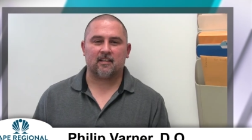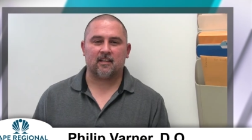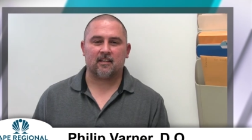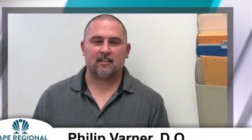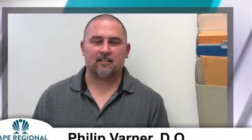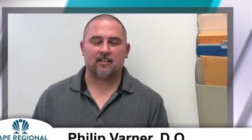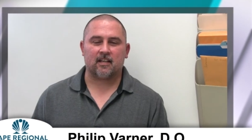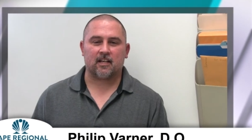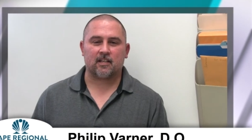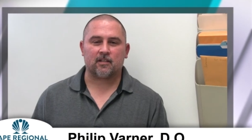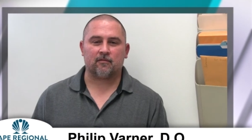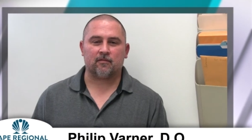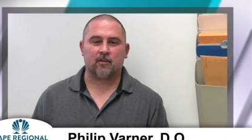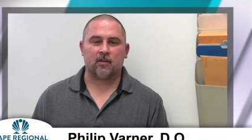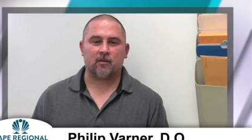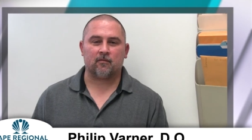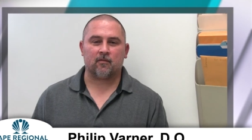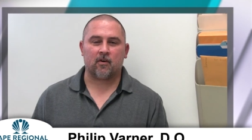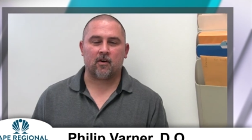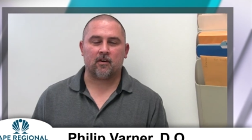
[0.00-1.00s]
No, Doctor
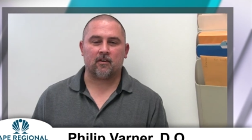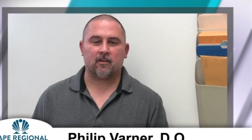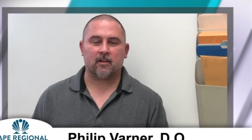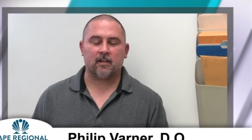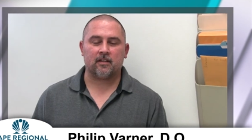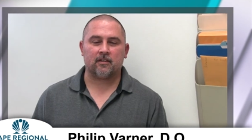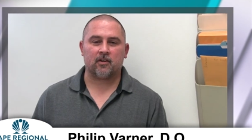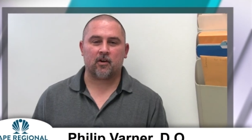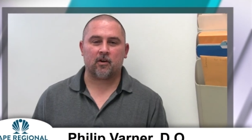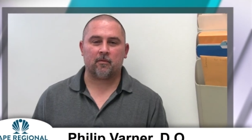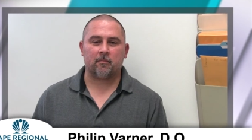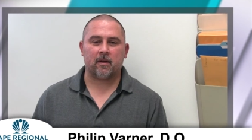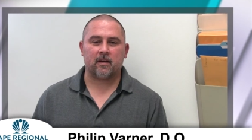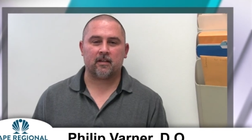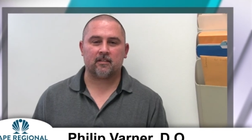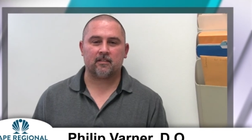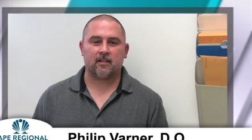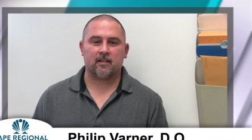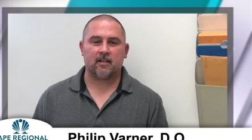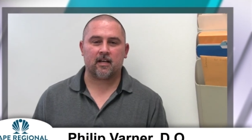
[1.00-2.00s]
Philip Warner, internal
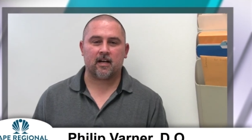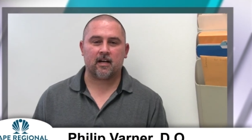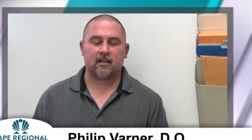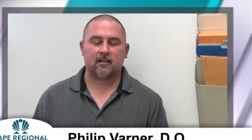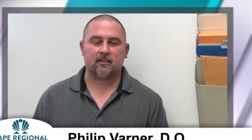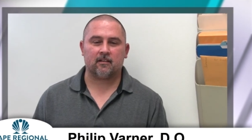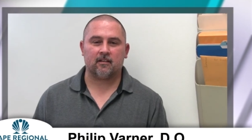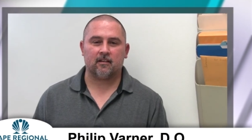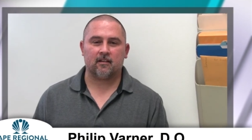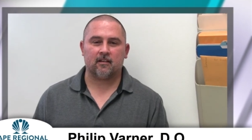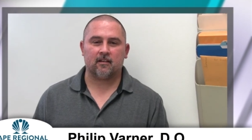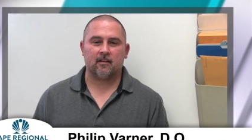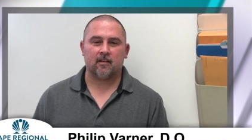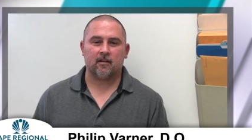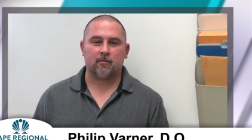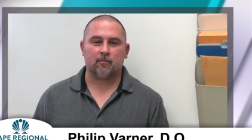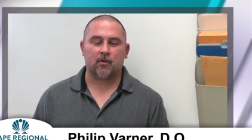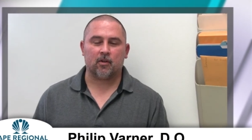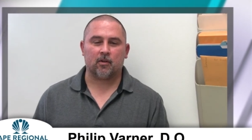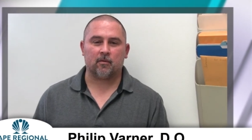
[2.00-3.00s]
medicine doc,
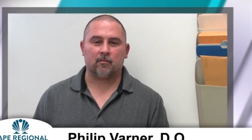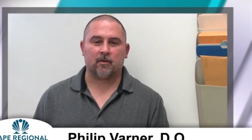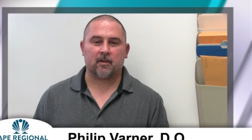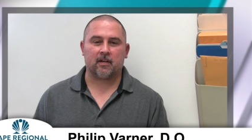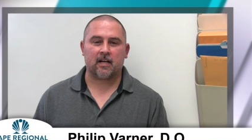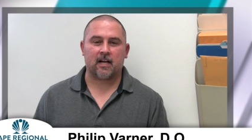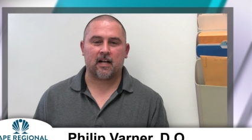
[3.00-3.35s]
Muhlenberg